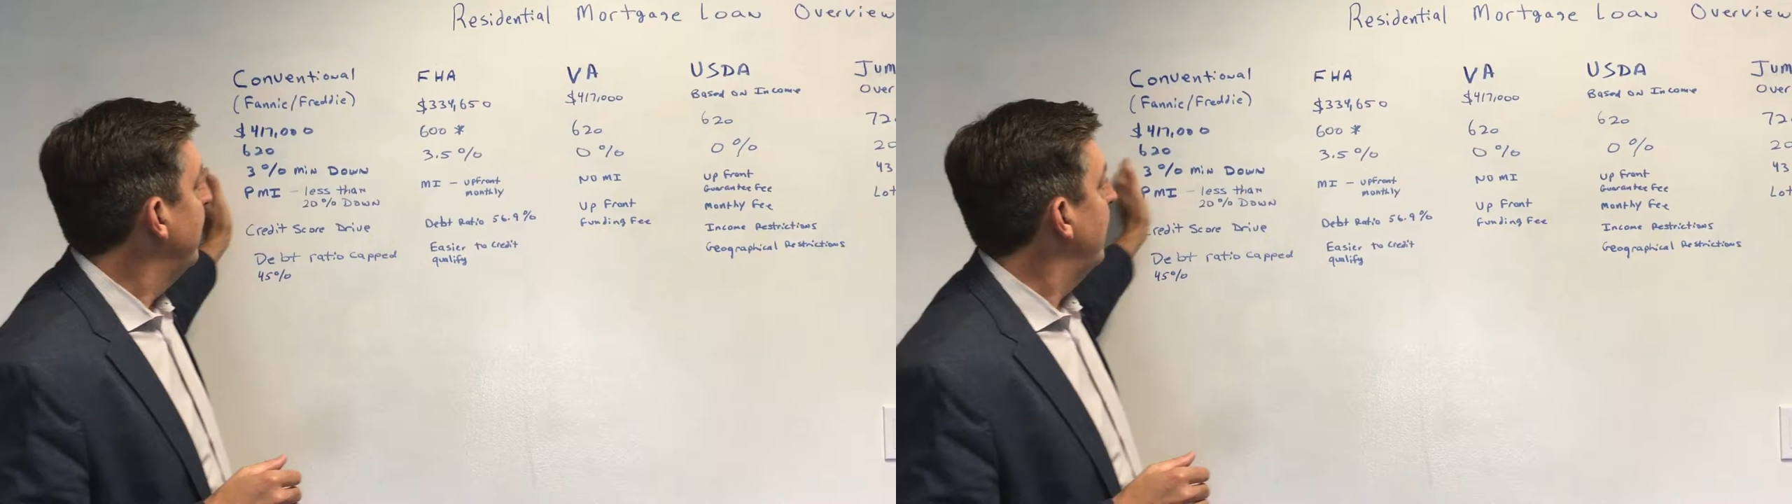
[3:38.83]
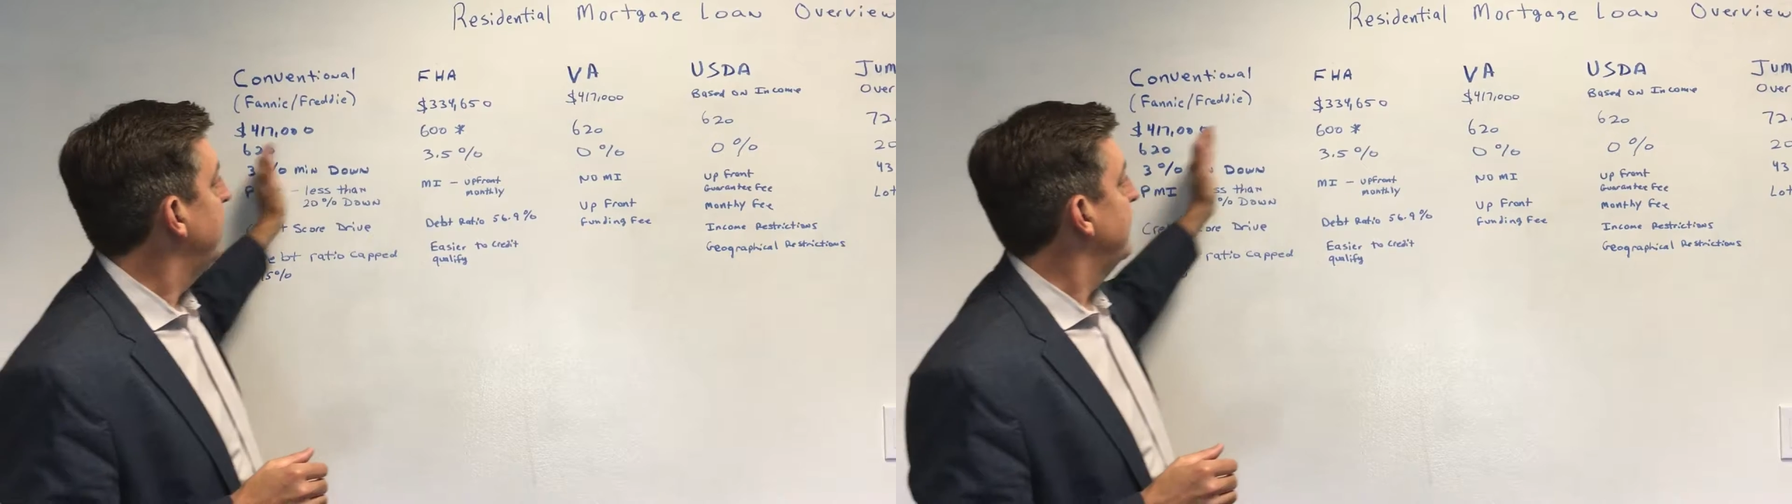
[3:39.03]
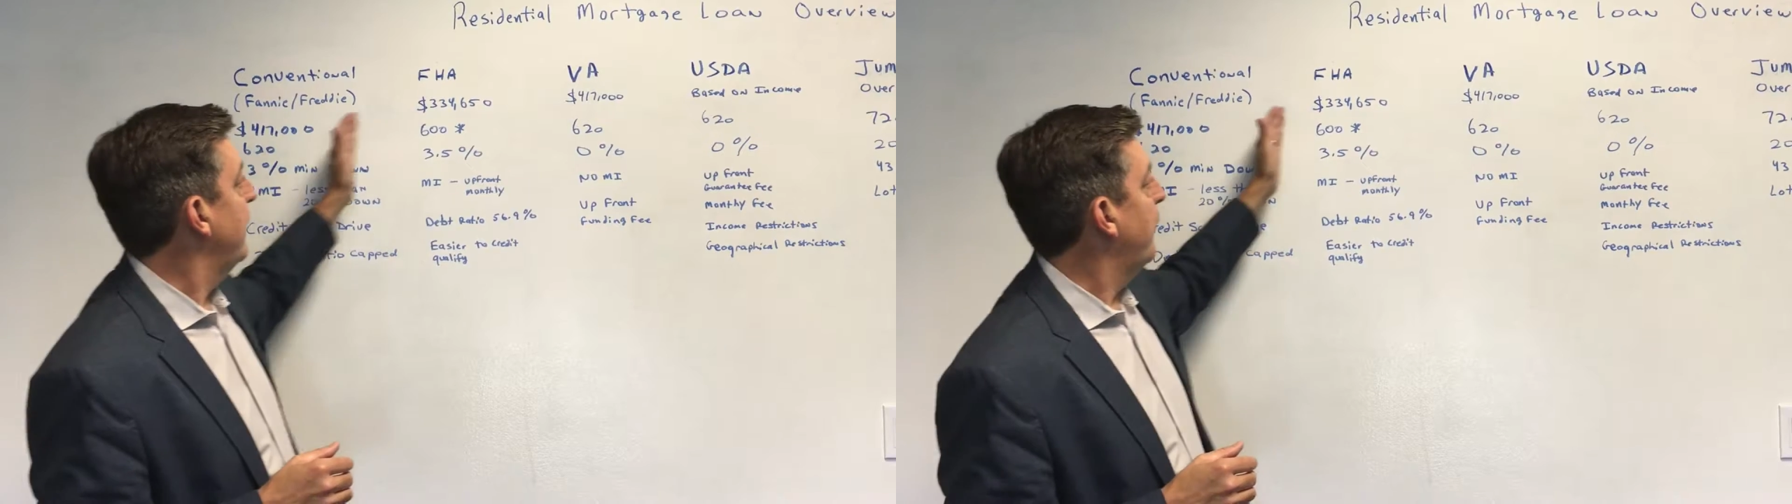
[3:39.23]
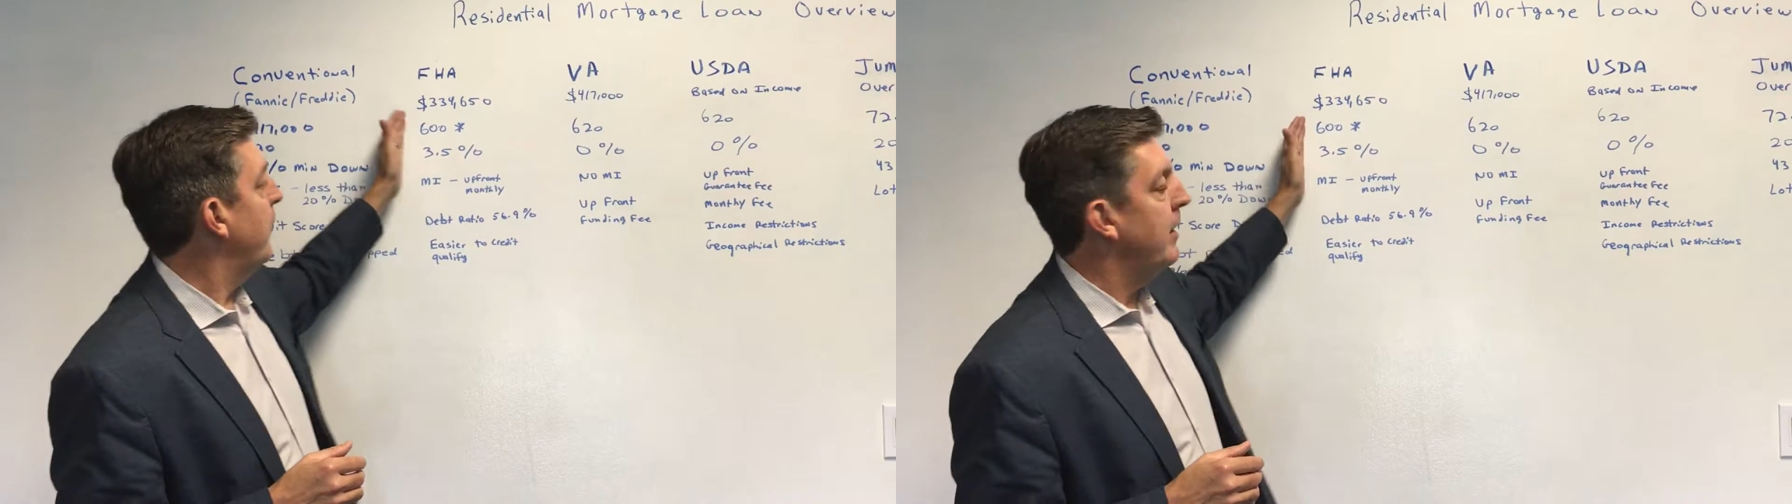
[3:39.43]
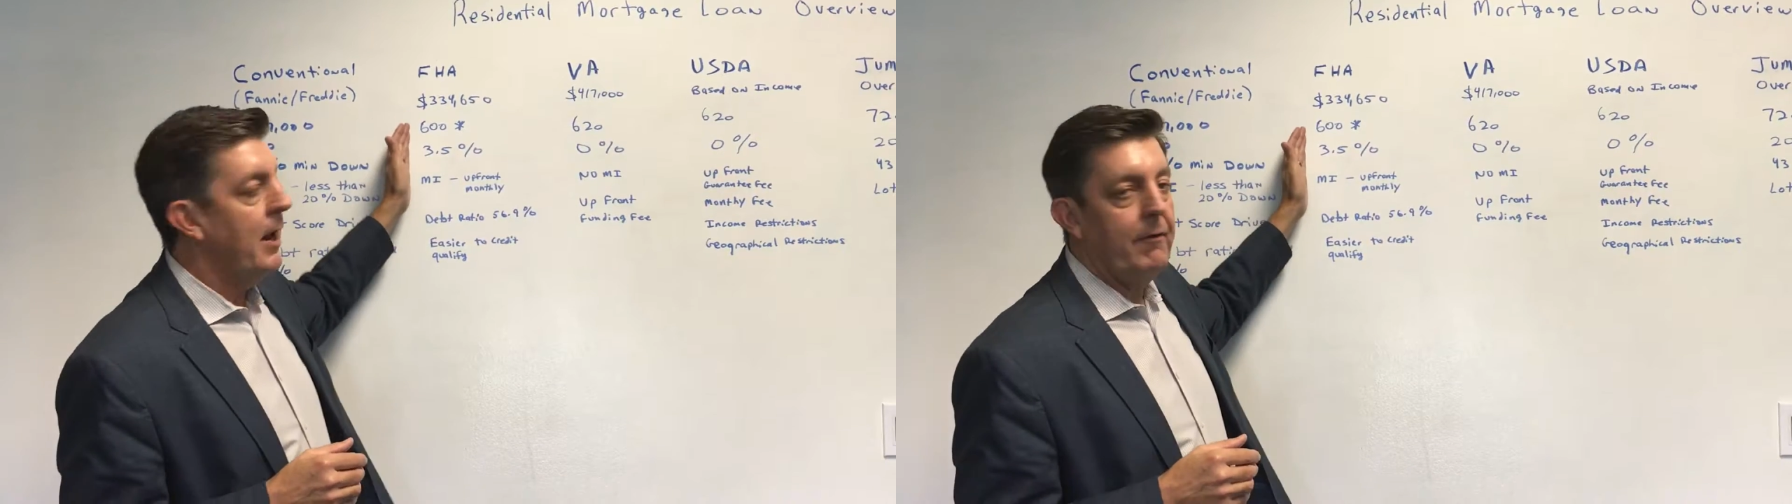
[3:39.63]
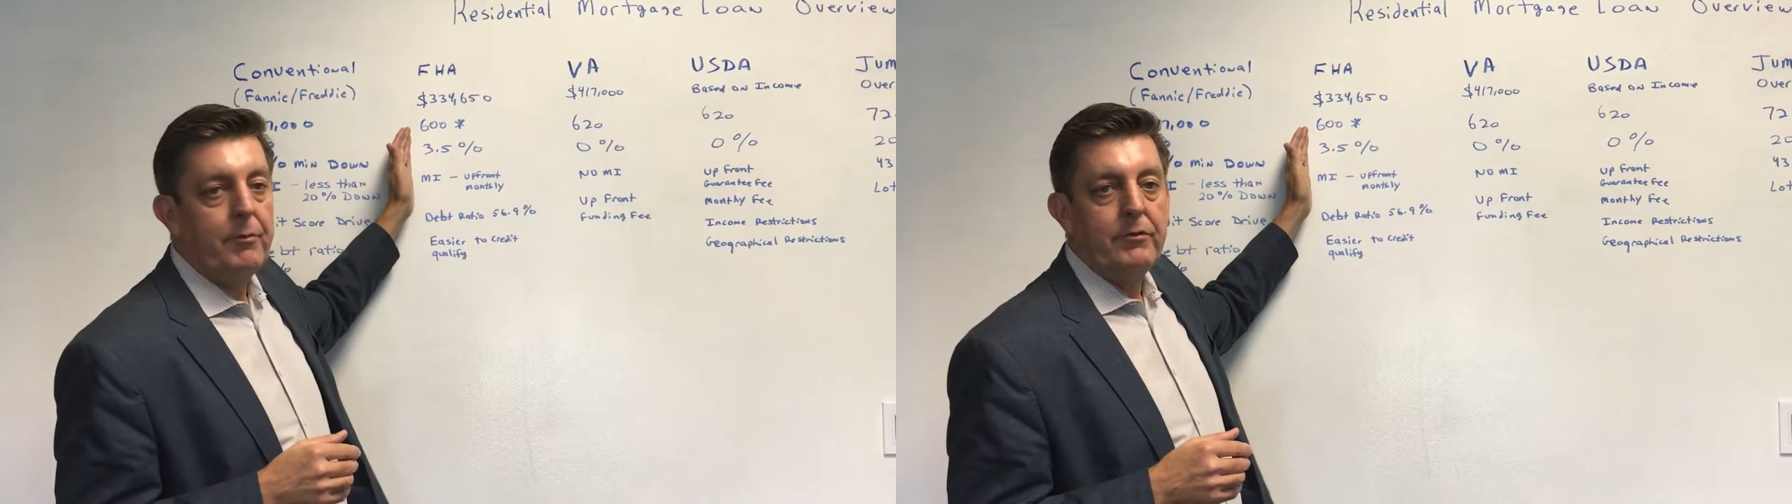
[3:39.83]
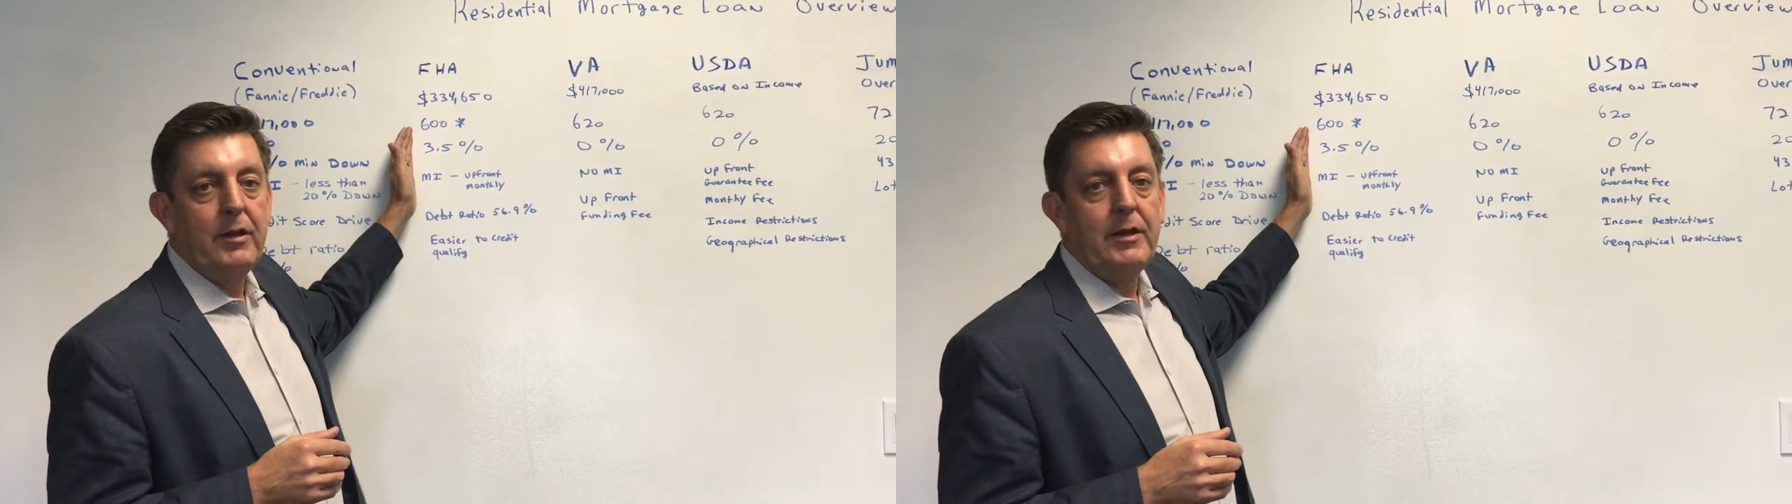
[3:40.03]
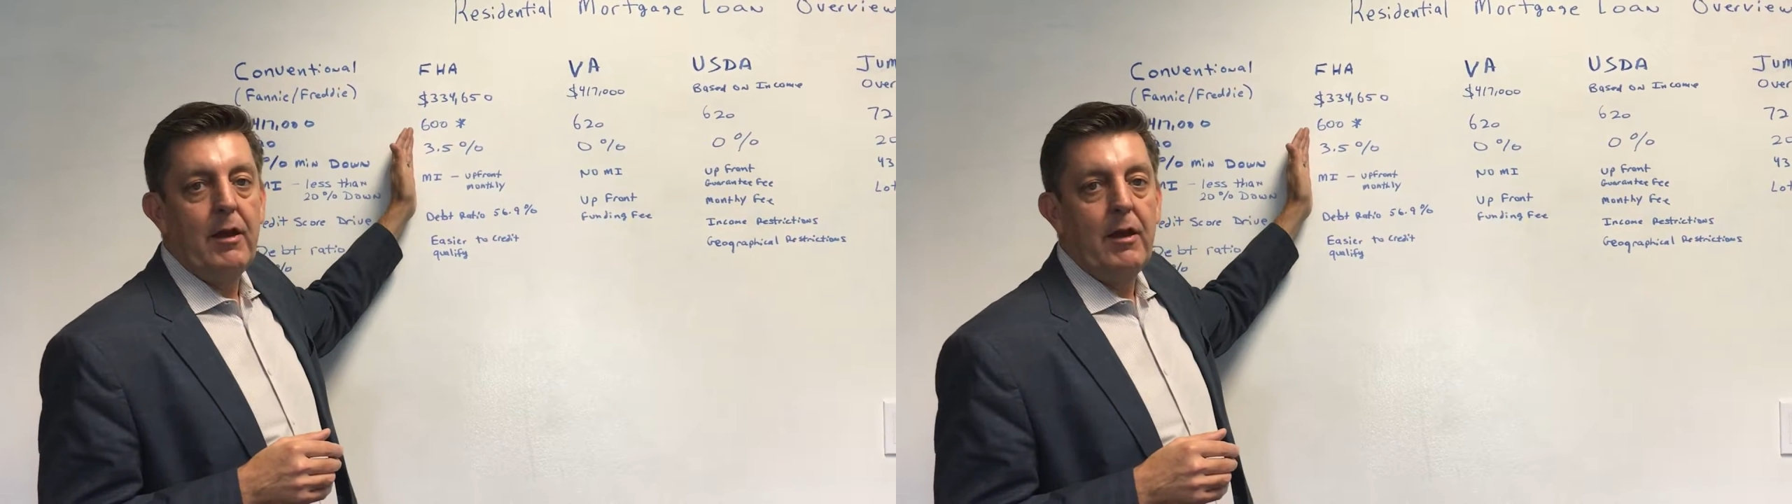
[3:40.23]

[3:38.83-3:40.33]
versus a 3.5%